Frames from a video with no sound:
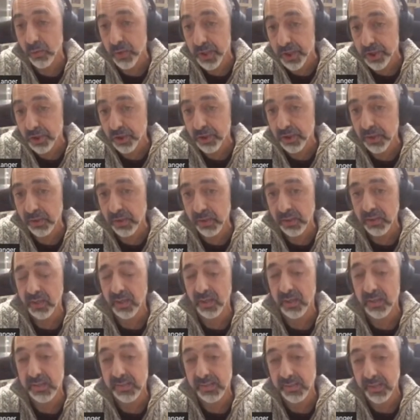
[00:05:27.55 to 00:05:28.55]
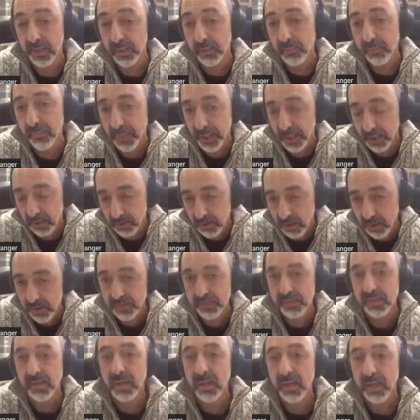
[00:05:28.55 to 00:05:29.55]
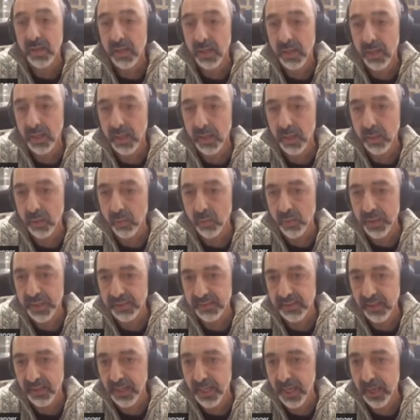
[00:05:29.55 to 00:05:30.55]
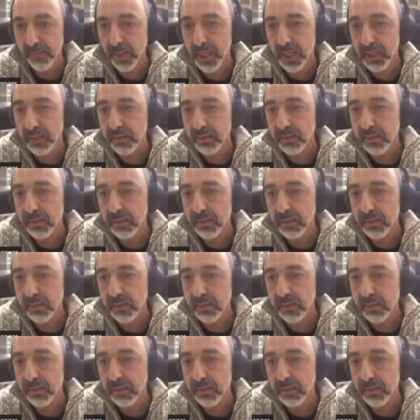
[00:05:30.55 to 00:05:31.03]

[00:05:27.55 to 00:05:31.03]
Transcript: original color scheme because we're dynamic.